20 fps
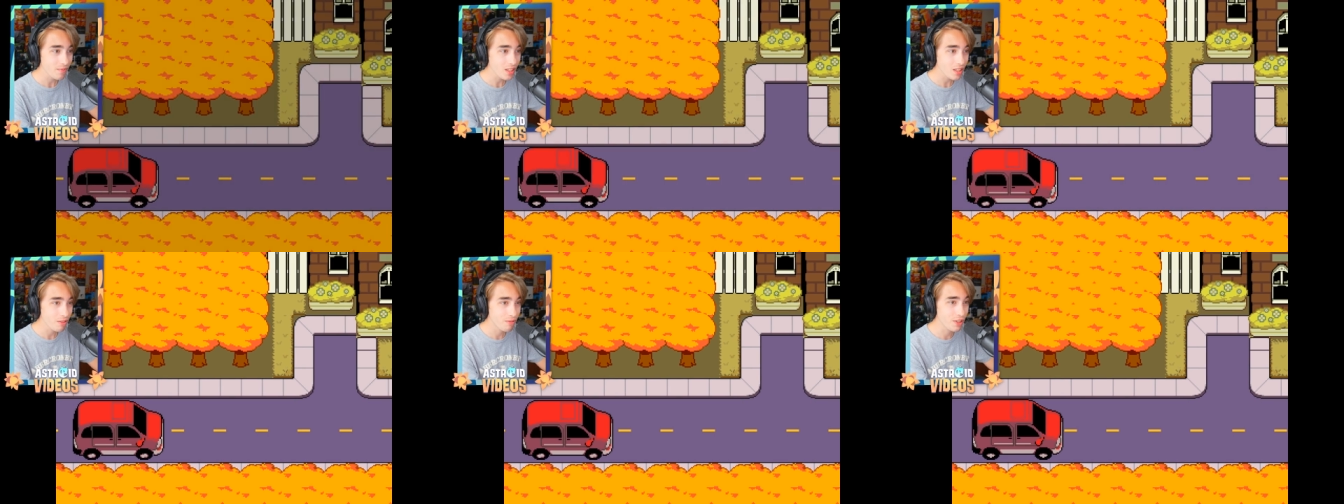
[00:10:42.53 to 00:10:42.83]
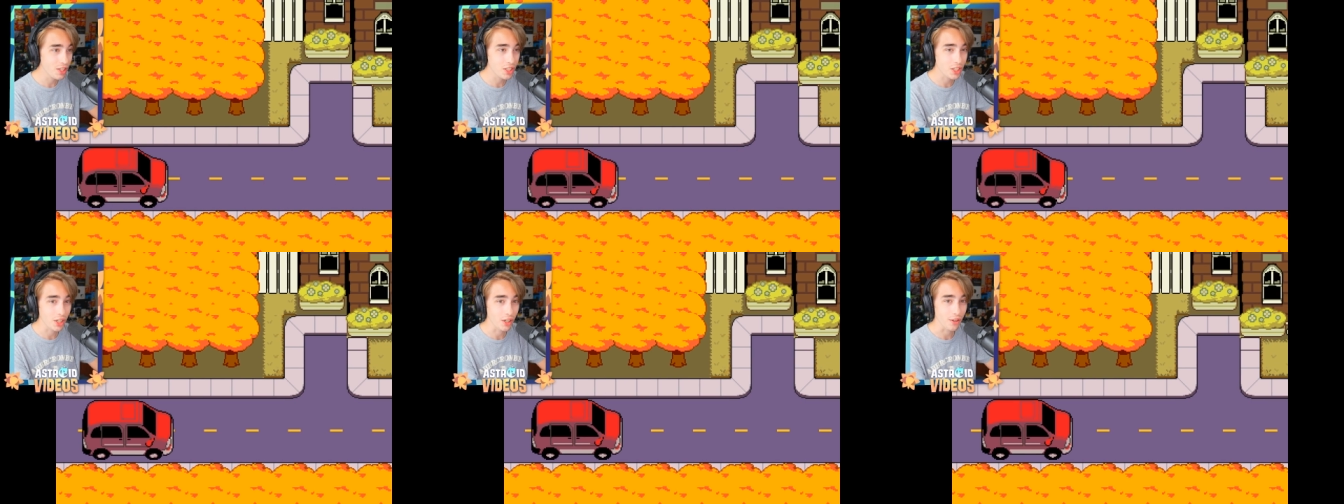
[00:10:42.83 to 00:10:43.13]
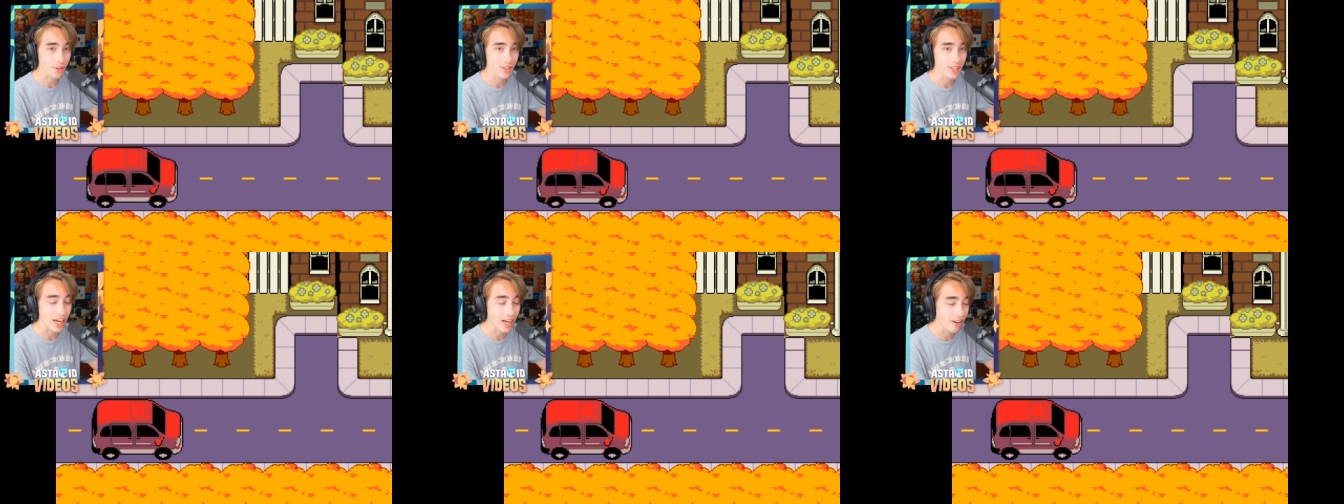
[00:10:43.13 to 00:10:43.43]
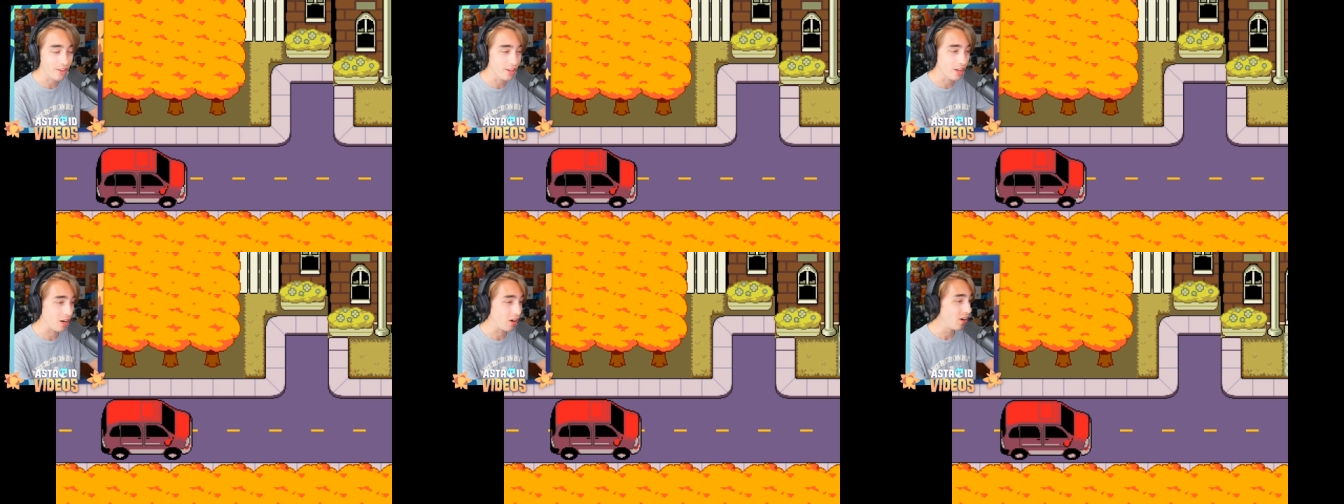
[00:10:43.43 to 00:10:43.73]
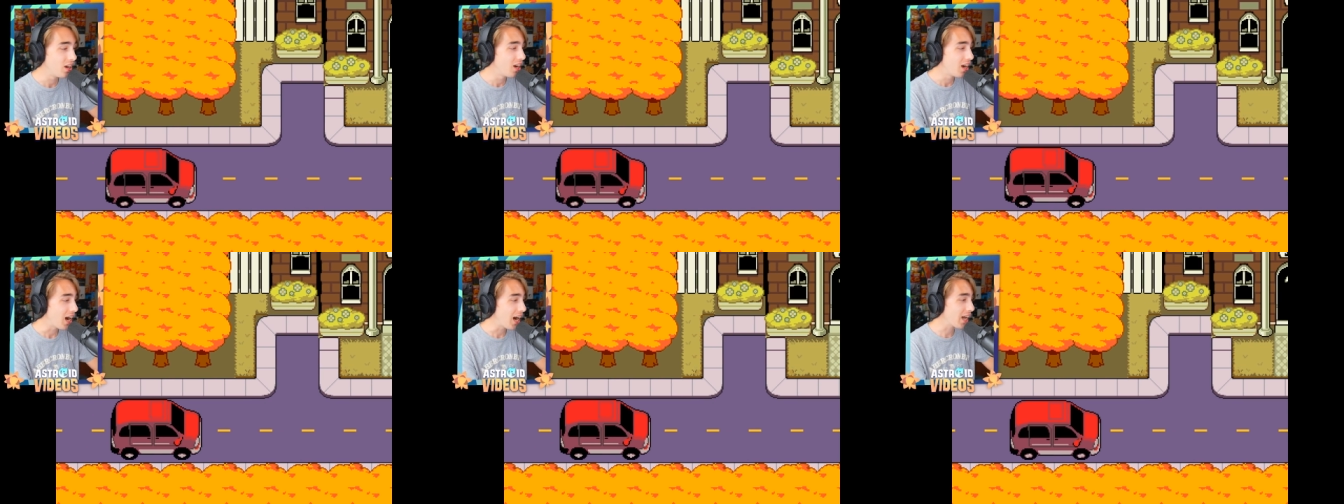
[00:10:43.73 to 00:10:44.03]
Fishgills. I don't know.
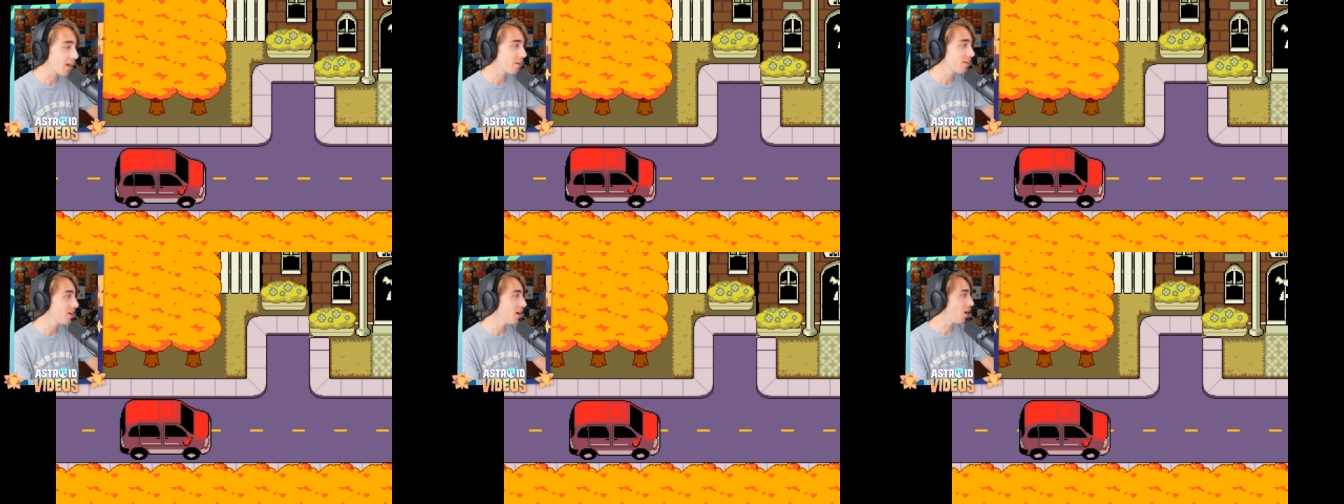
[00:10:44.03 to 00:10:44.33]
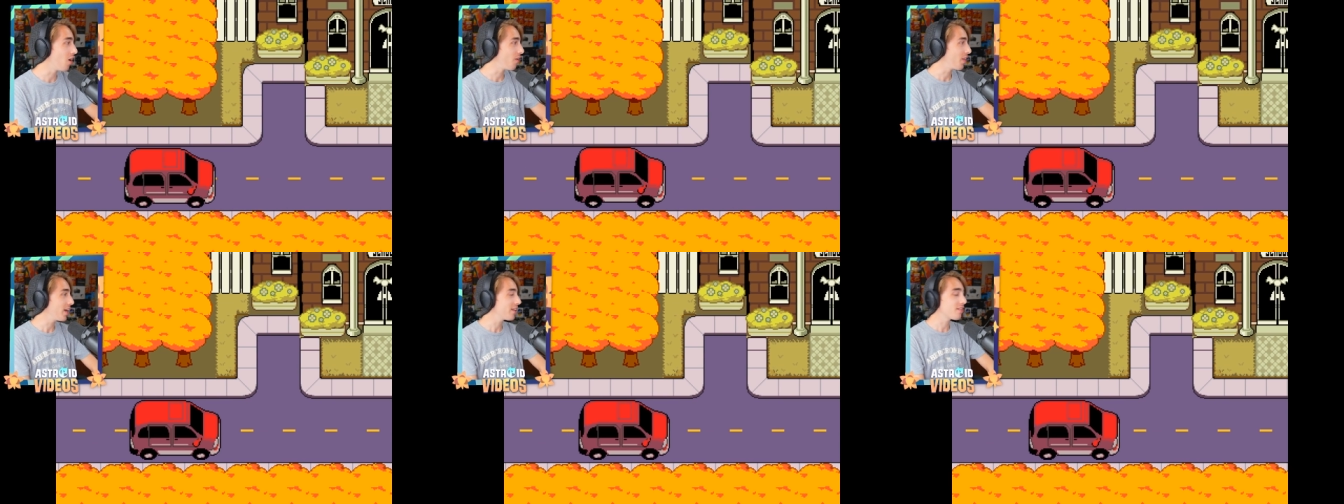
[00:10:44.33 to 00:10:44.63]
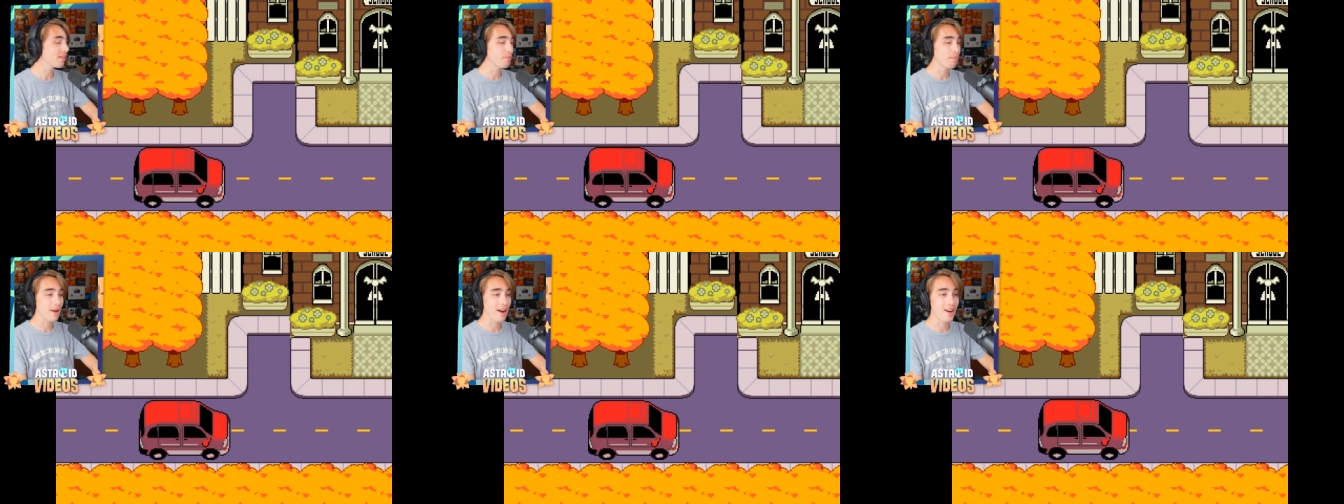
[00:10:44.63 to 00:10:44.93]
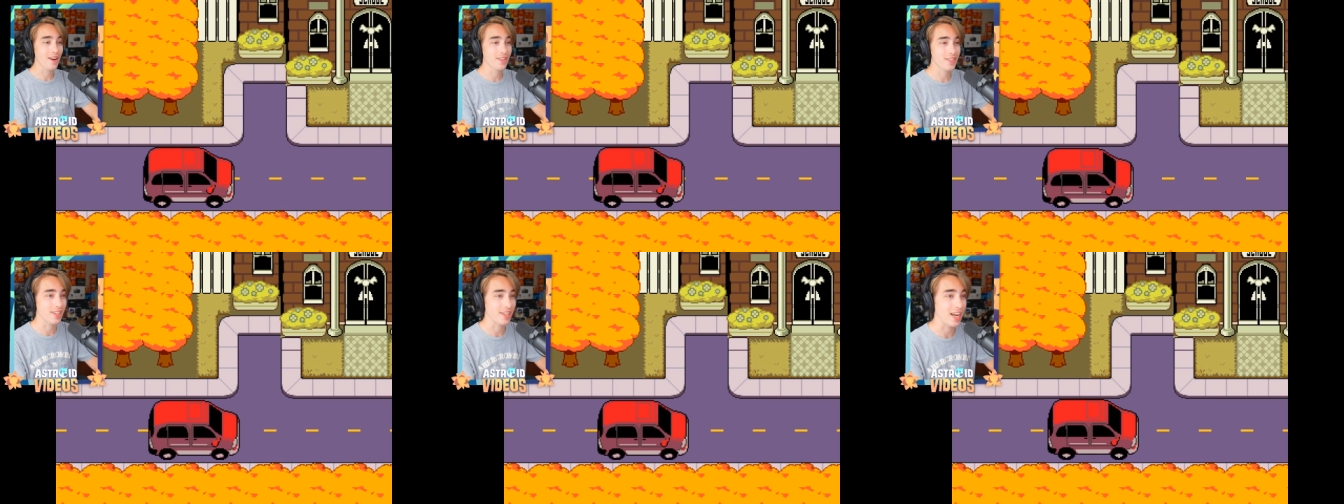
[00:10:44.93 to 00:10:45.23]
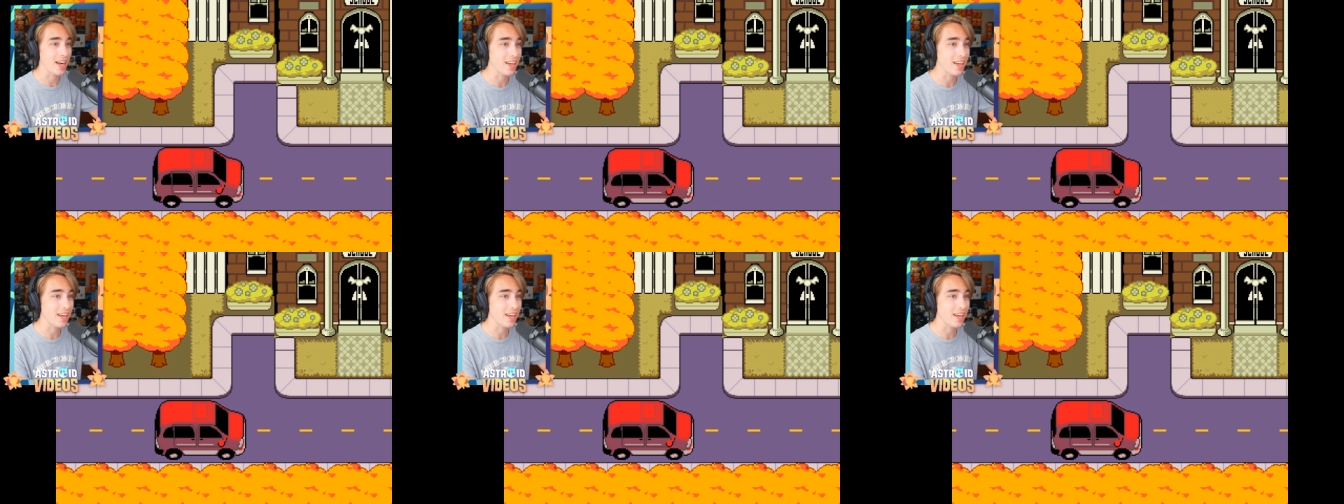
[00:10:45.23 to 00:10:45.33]
I don't know. That's embarrassing.